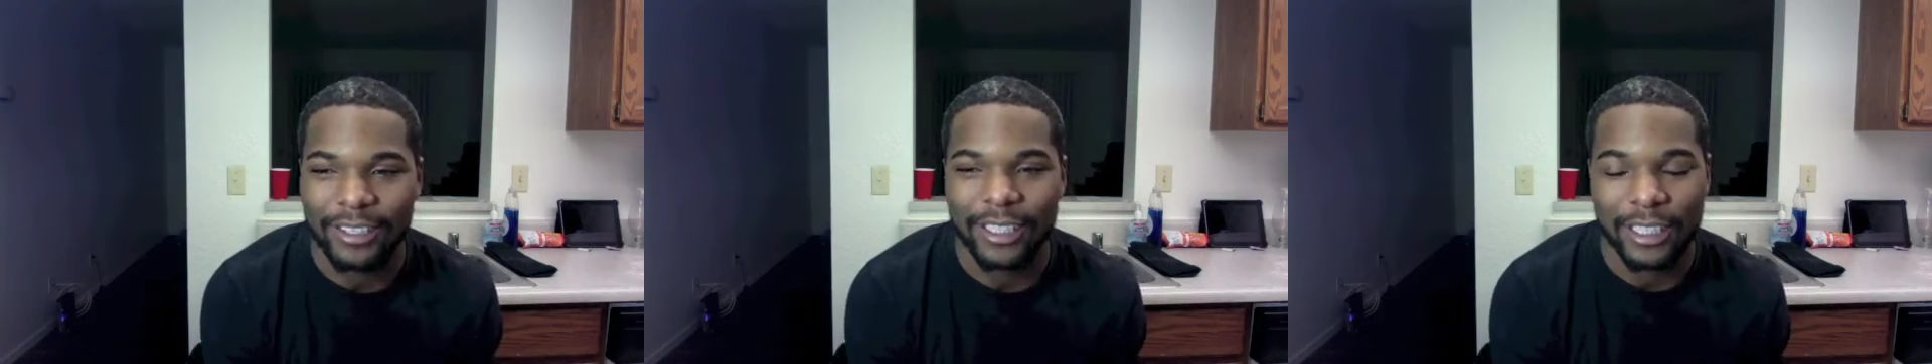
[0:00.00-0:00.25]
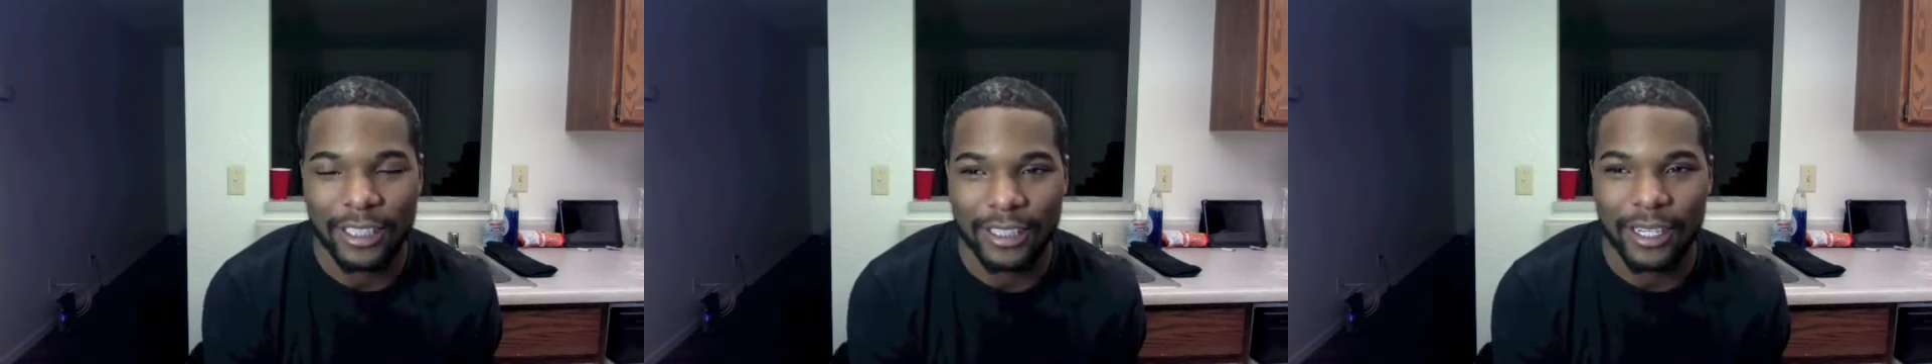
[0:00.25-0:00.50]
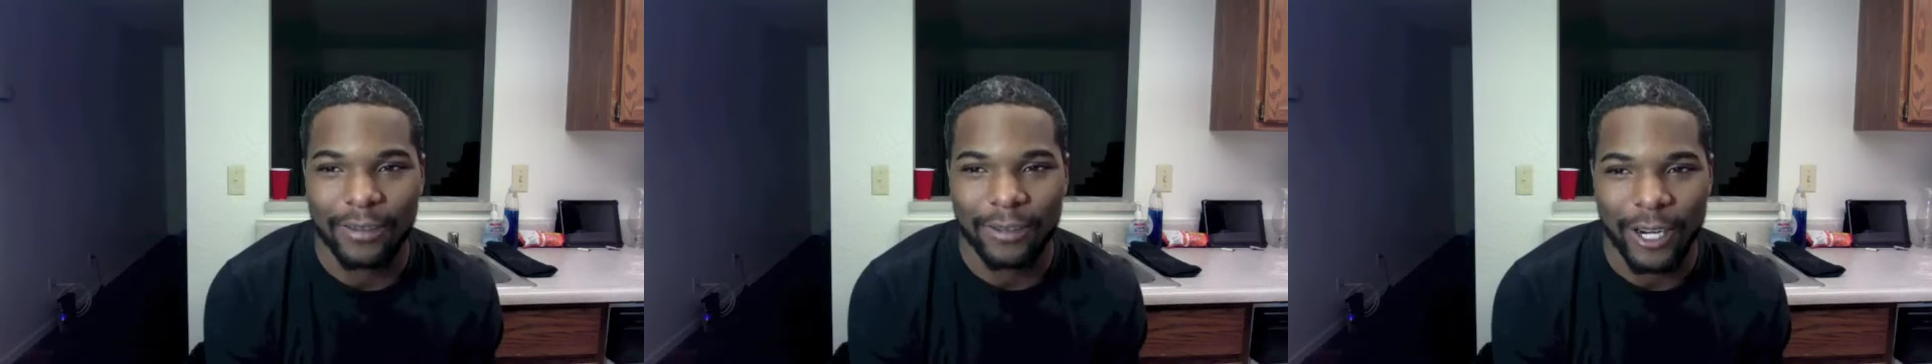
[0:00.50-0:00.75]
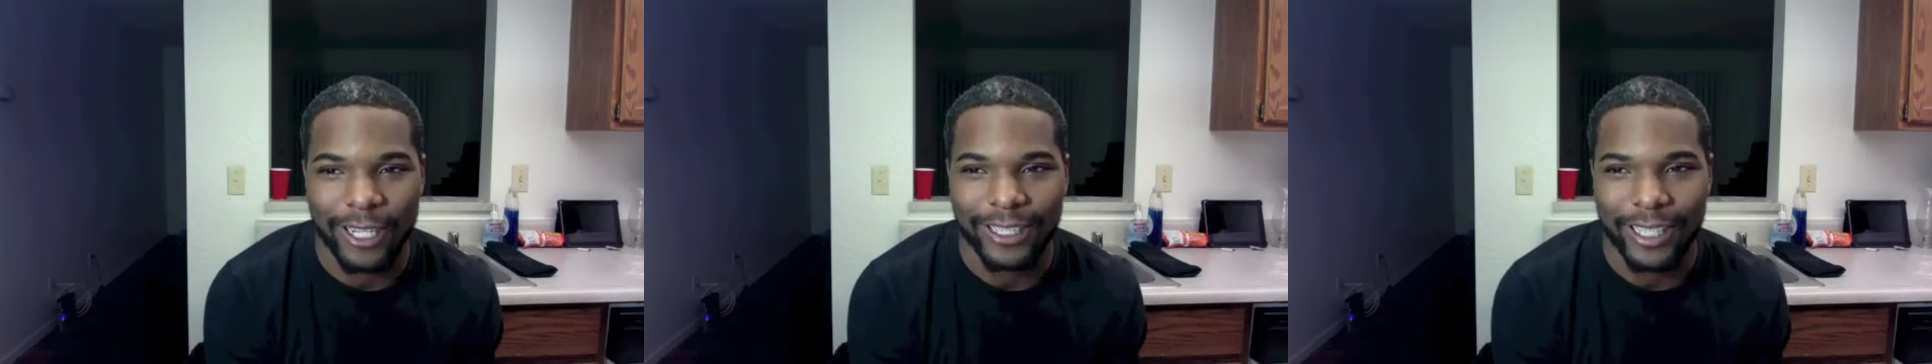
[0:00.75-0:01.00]
Good
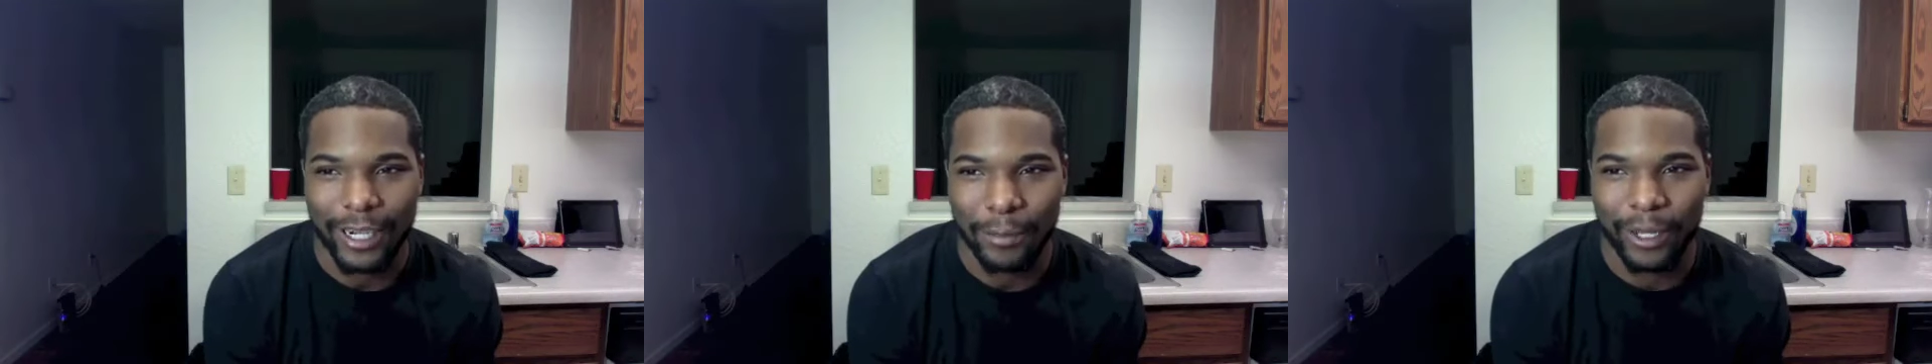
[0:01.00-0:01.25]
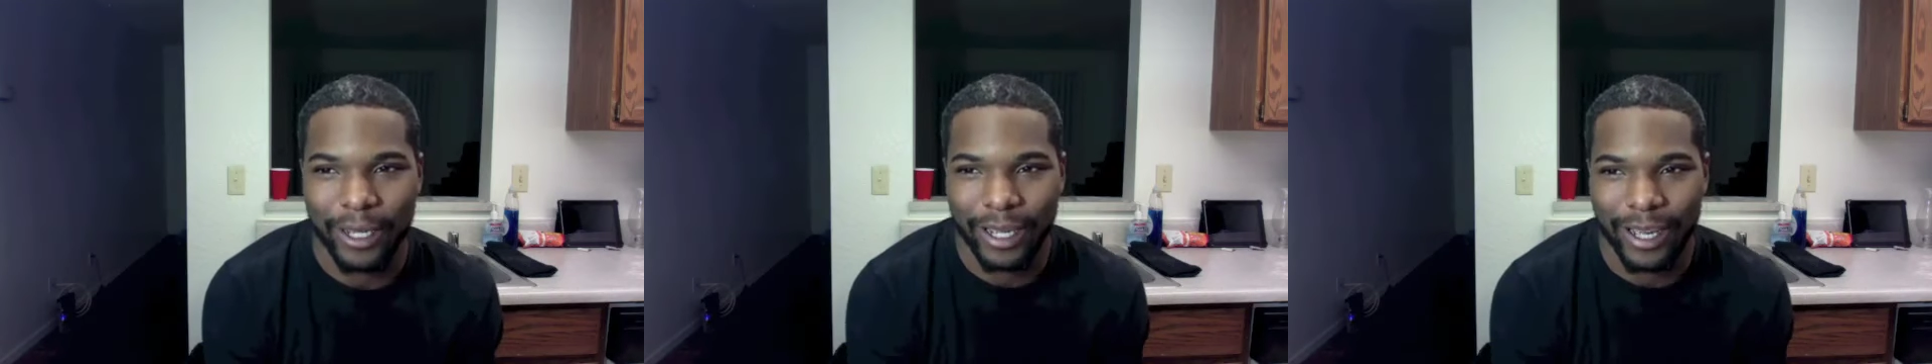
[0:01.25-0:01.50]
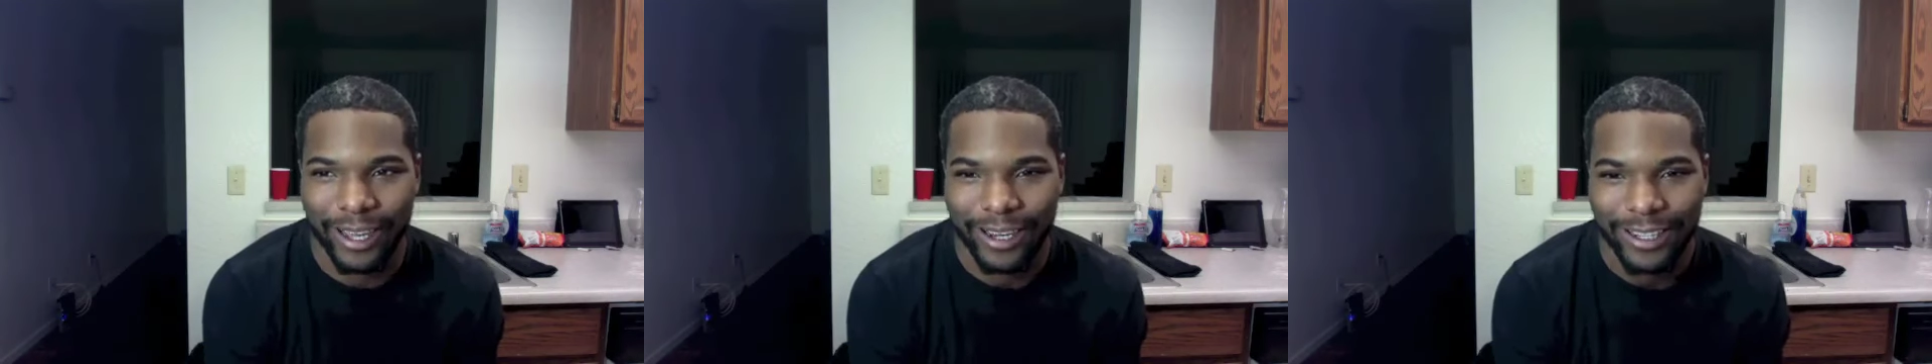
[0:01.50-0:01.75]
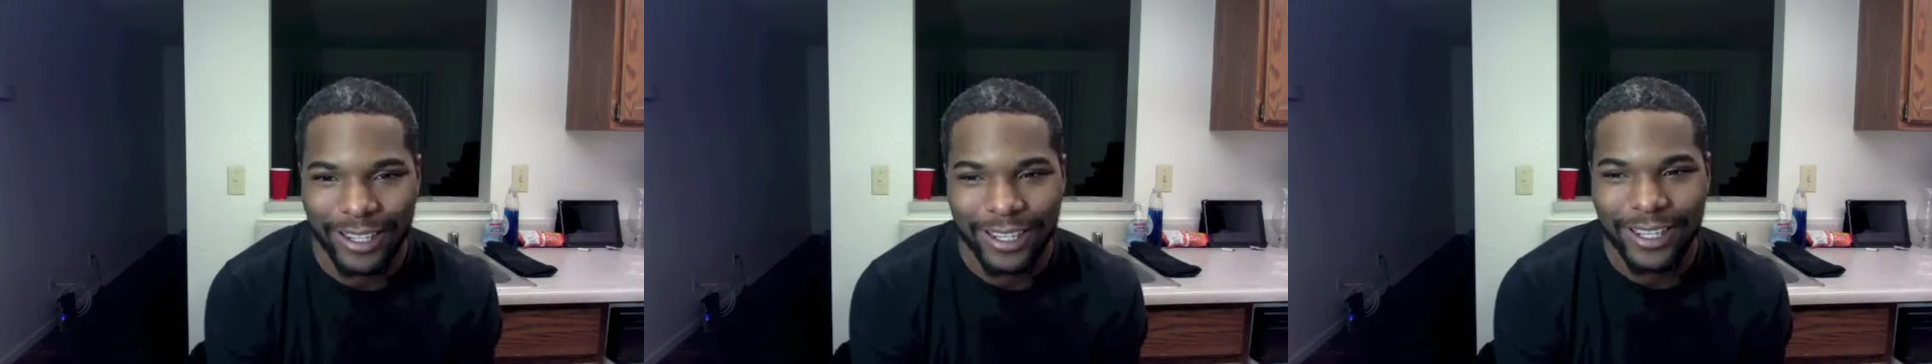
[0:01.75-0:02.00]
stuff right there, man.